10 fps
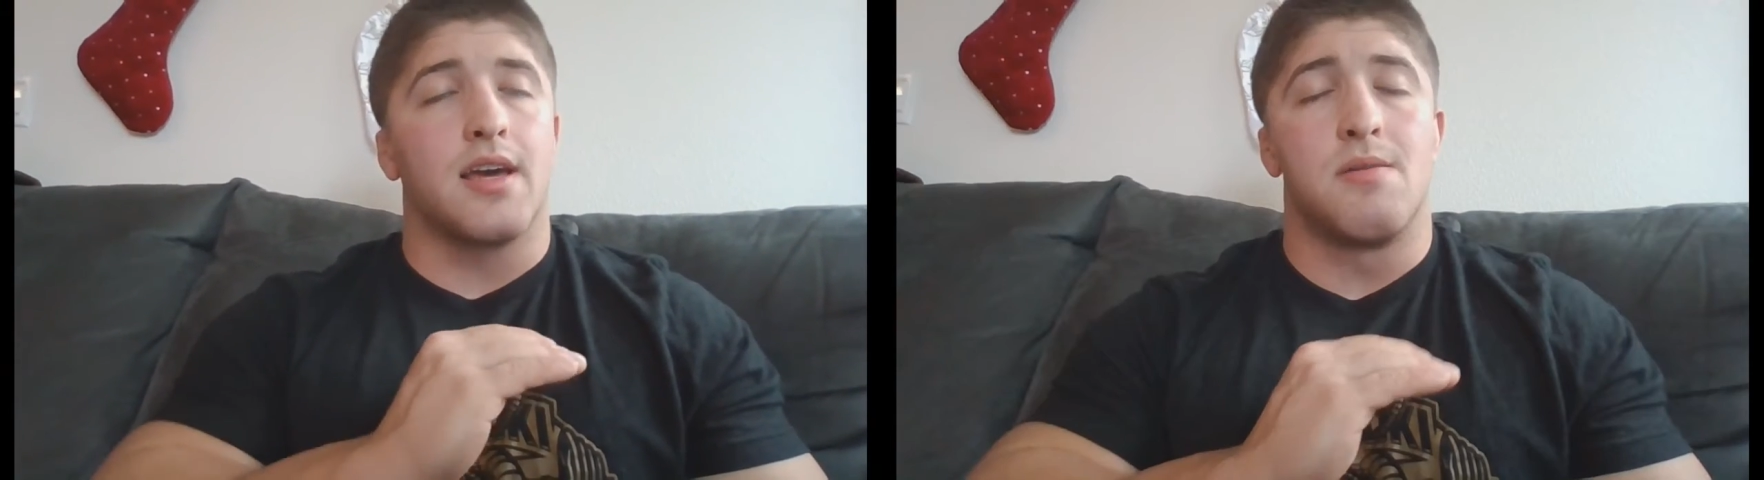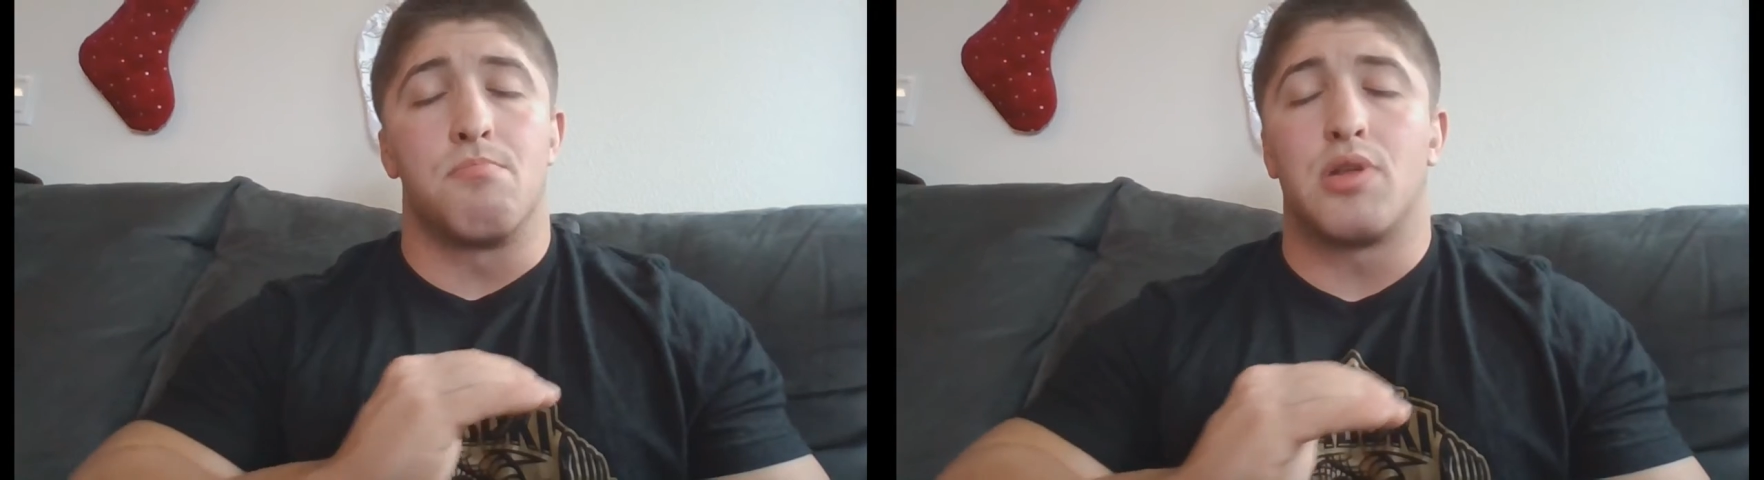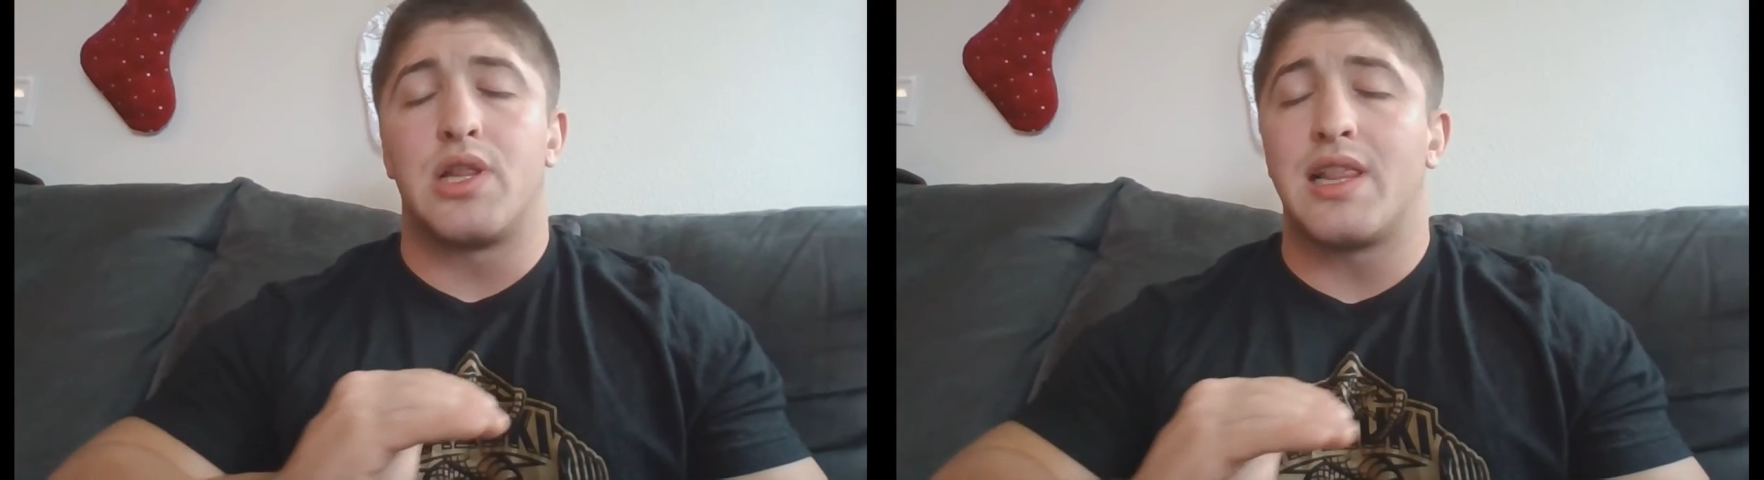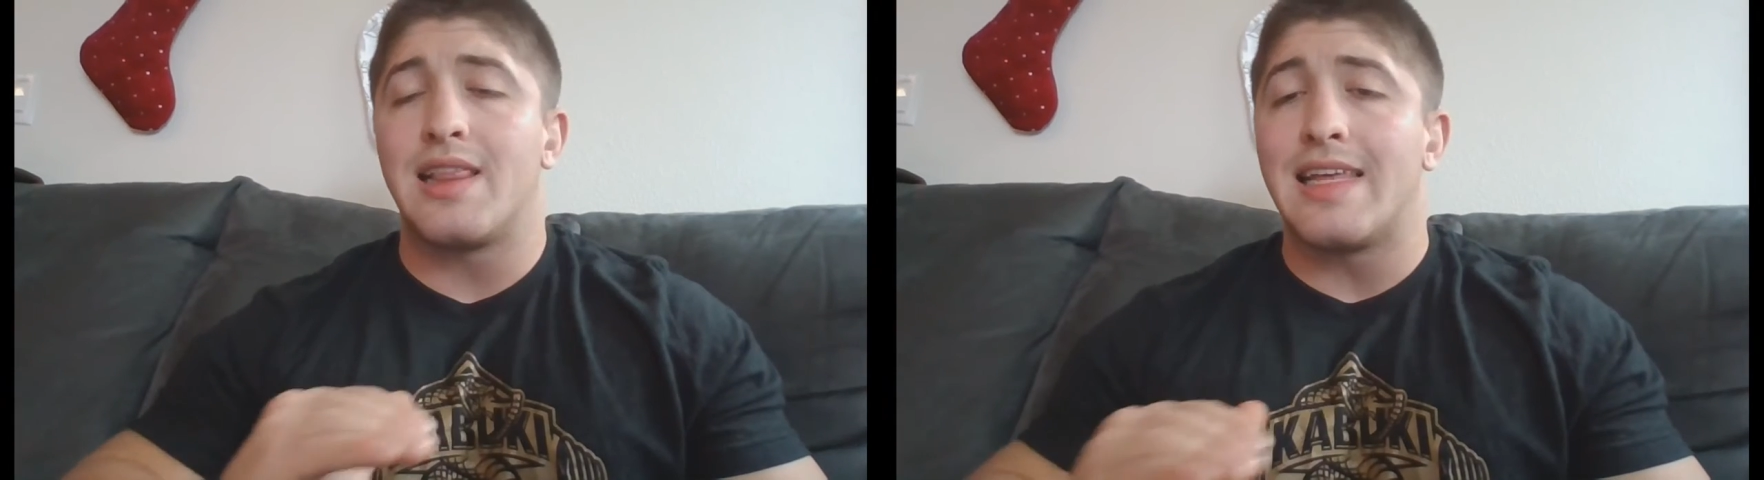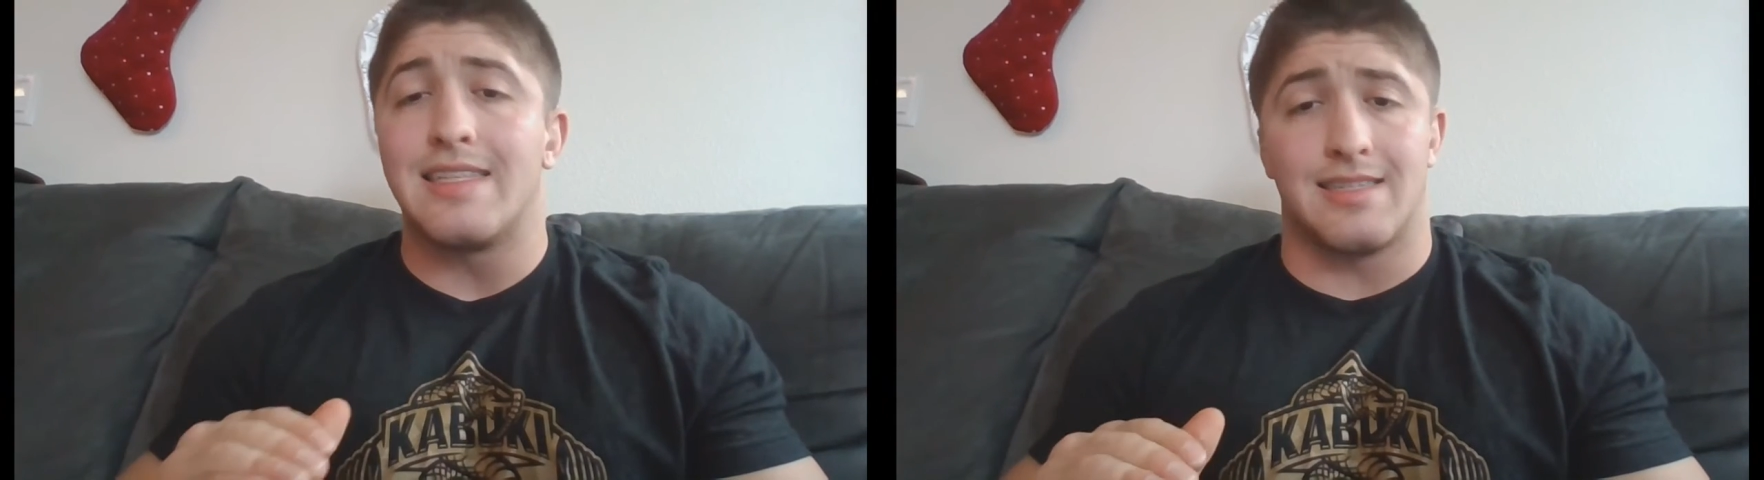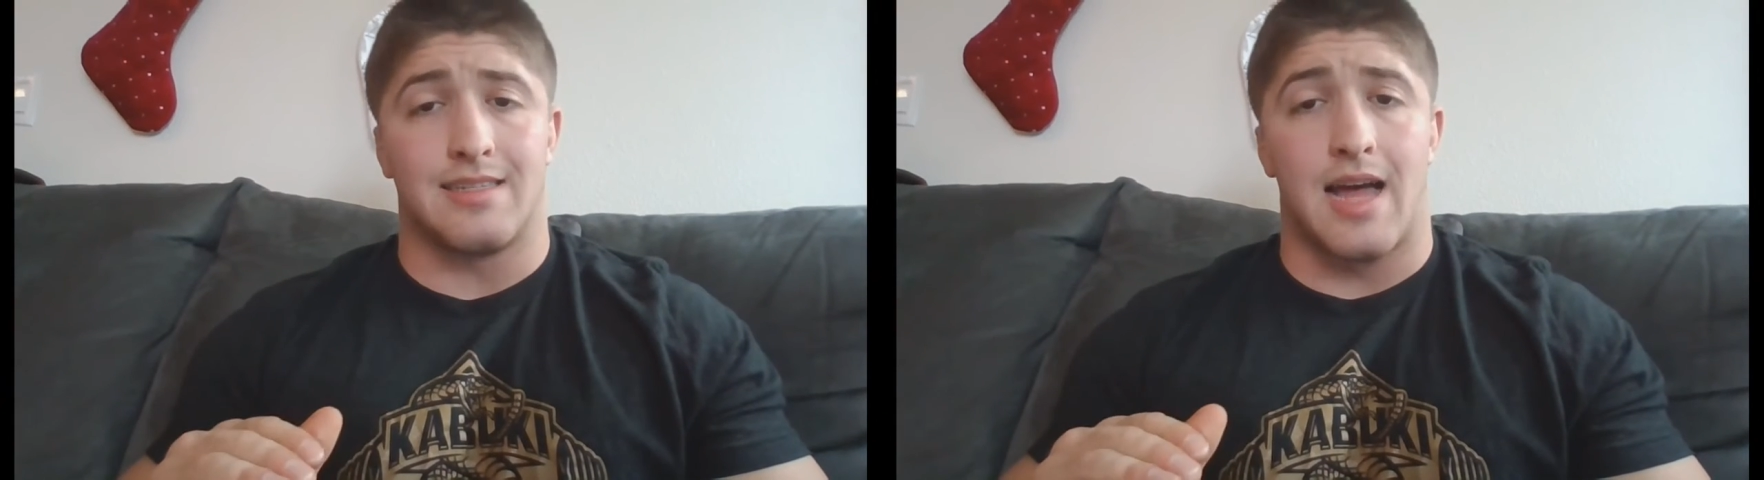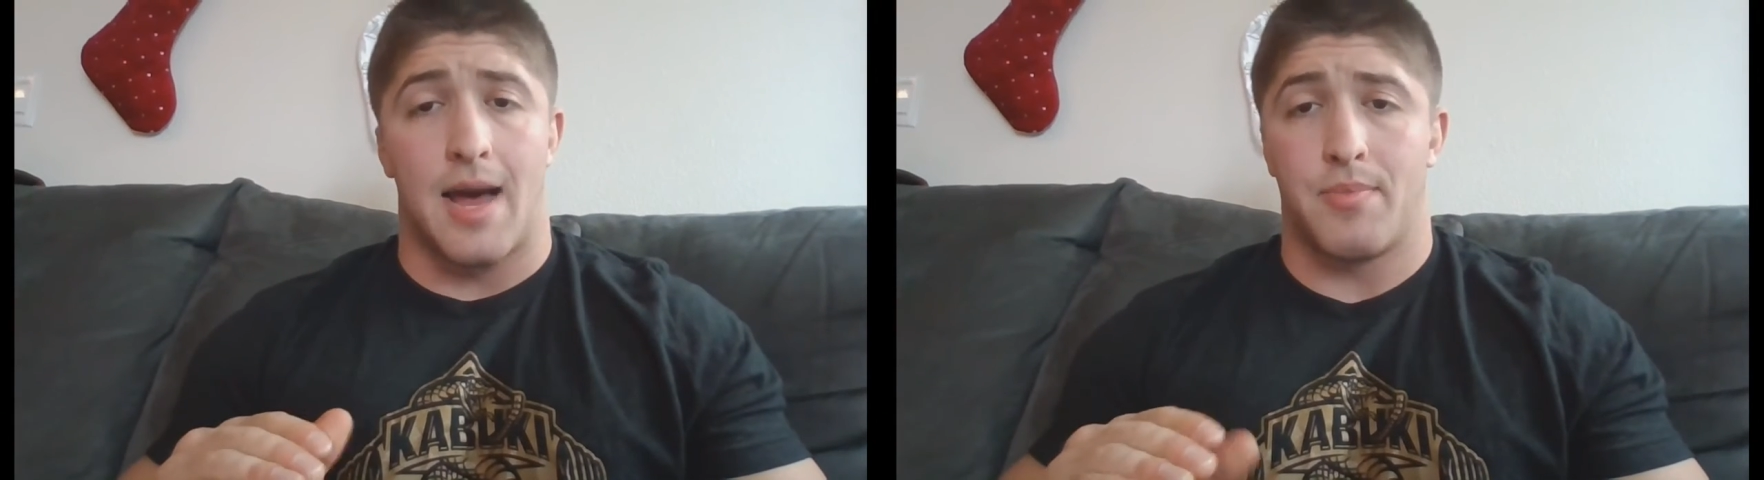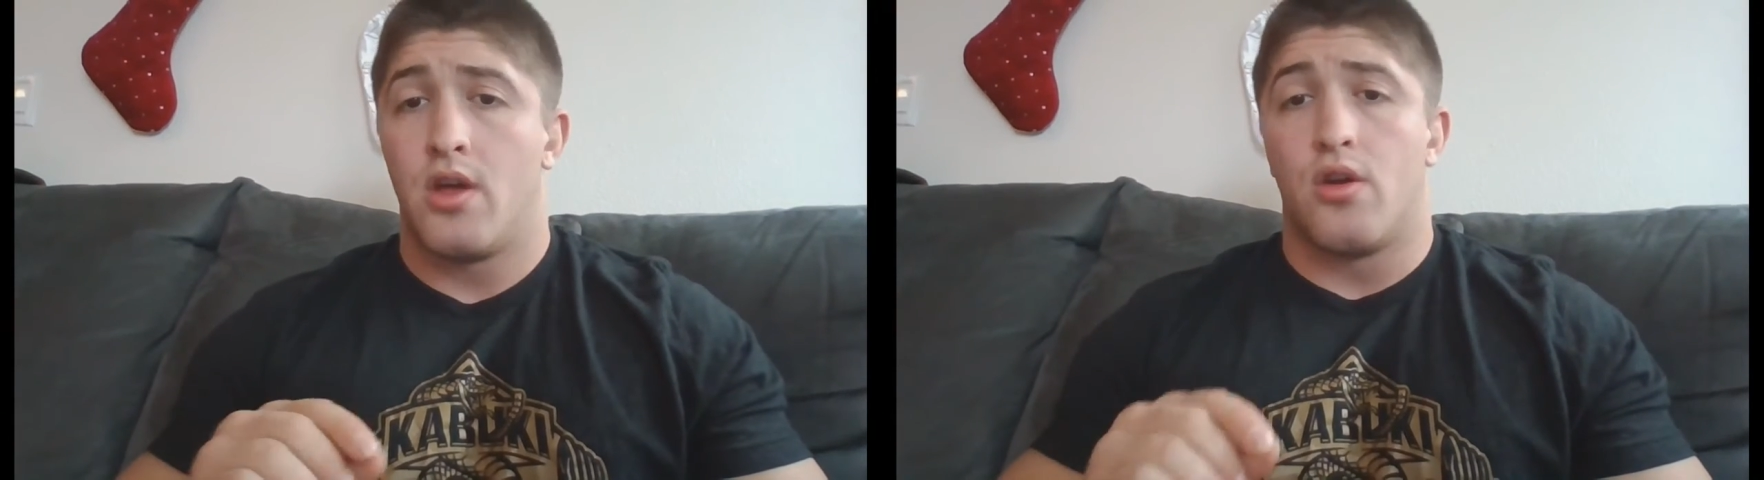complete stop.